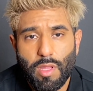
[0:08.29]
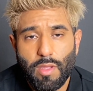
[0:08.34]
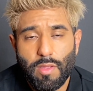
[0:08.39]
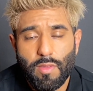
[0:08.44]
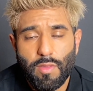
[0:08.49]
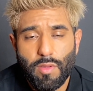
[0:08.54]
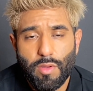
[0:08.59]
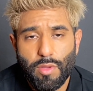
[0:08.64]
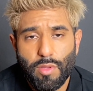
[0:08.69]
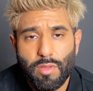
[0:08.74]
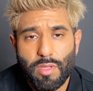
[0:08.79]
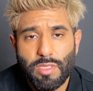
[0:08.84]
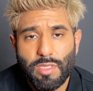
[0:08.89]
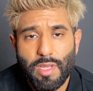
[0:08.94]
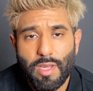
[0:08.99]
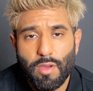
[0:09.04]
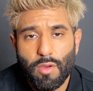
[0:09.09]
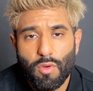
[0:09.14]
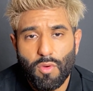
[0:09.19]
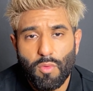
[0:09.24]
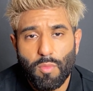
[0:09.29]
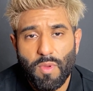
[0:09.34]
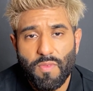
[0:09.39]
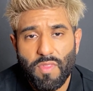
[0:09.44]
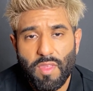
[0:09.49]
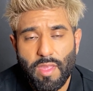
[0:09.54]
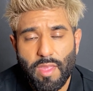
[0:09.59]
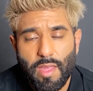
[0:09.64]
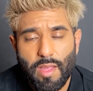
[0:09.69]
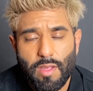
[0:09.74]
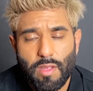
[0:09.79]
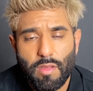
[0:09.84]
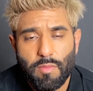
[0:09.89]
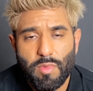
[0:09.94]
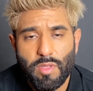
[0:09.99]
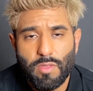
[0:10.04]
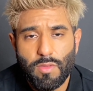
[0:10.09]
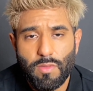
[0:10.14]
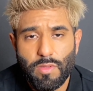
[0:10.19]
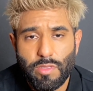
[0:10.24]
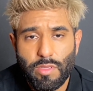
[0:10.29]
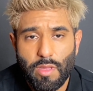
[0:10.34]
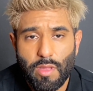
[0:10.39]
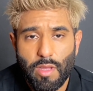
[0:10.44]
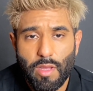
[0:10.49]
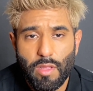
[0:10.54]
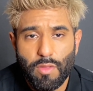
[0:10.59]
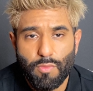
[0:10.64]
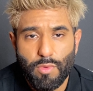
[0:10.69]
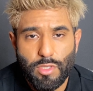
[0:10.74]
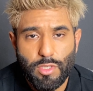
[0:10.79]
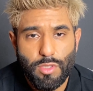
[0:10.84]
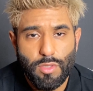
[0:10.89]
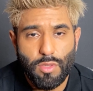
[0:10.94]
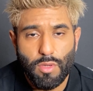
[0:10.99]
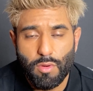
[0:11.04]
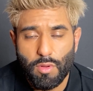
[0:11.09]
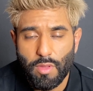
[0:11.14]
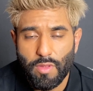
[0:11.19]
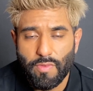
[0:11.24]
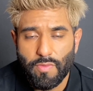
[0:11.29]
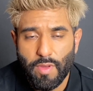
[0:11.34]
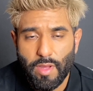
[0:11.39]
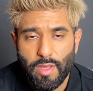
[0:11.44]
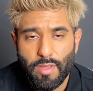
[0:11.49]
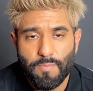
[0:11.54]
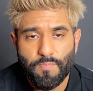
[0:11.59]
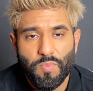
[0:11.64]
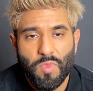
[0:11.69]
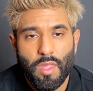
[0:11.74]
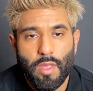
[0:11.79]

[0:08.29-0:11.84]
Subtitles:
cleaning their units at home when they can't come into the salon, which is totally fine.